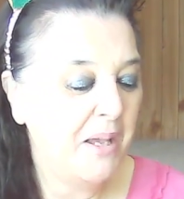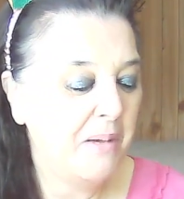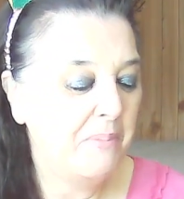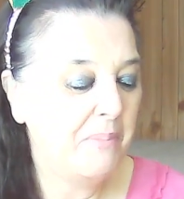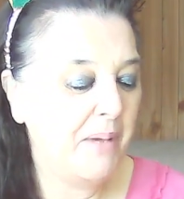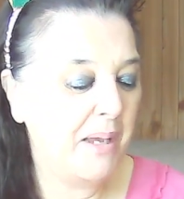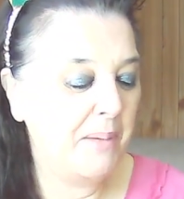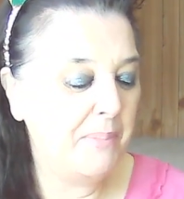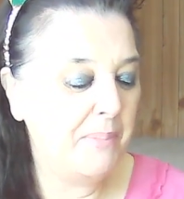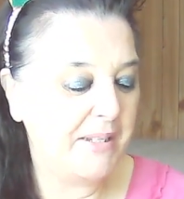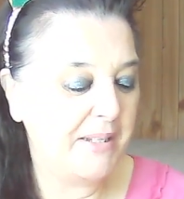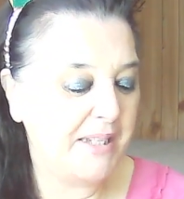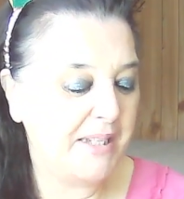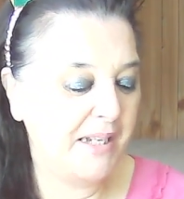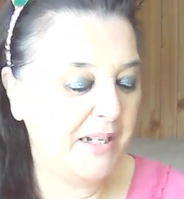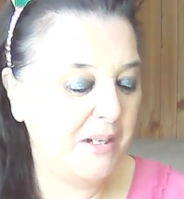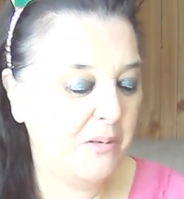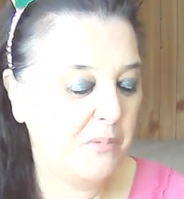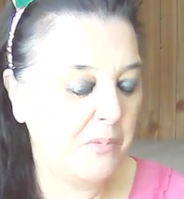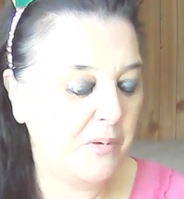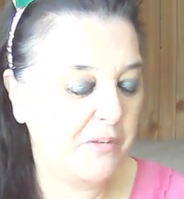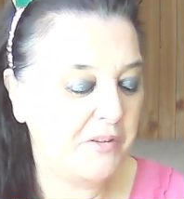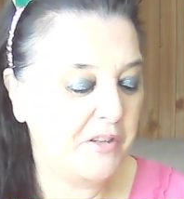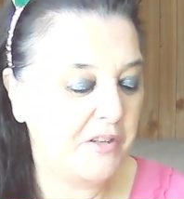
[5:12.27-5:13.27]
Maybe
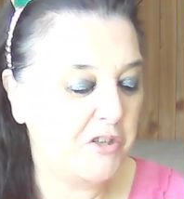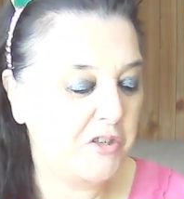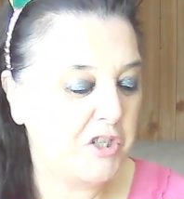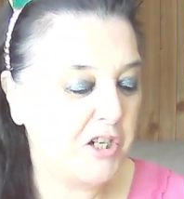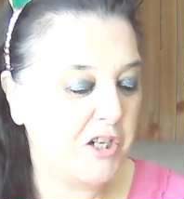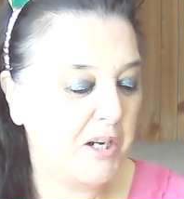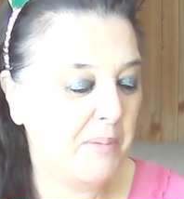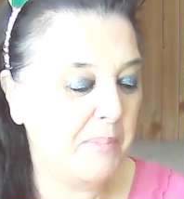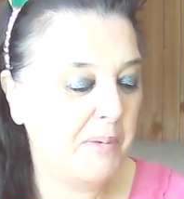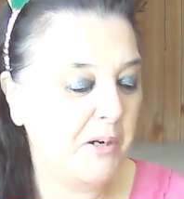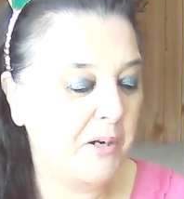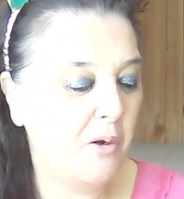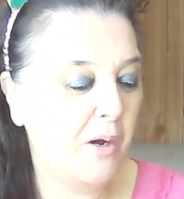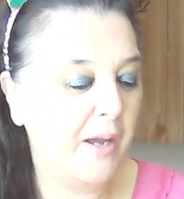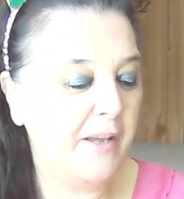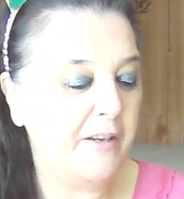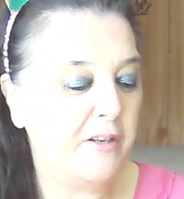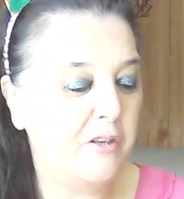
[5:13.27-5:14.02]
dealing with a Gemini,